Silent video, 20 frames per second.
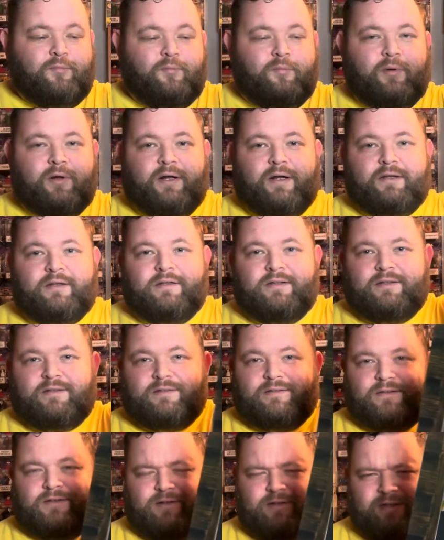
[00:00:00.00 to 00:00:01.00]
But
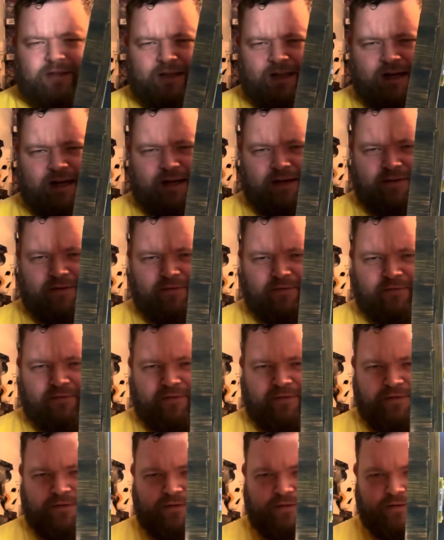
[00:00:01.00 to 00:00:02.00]
that's a good line of,
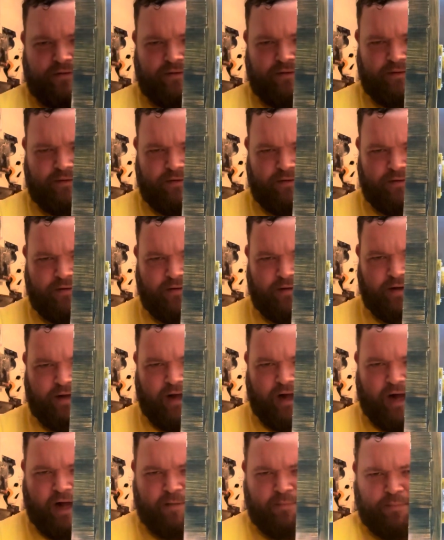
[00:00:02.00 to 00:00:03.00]

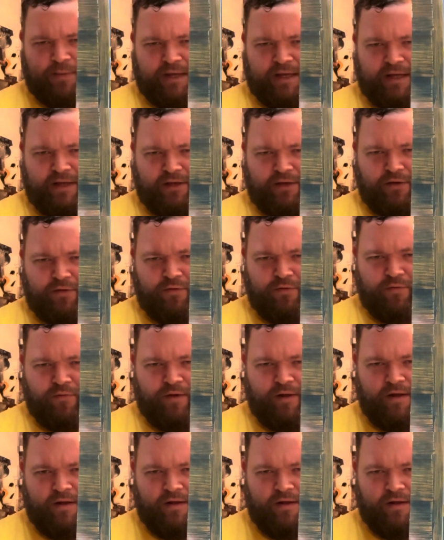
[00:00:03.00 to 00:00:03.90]
I beat you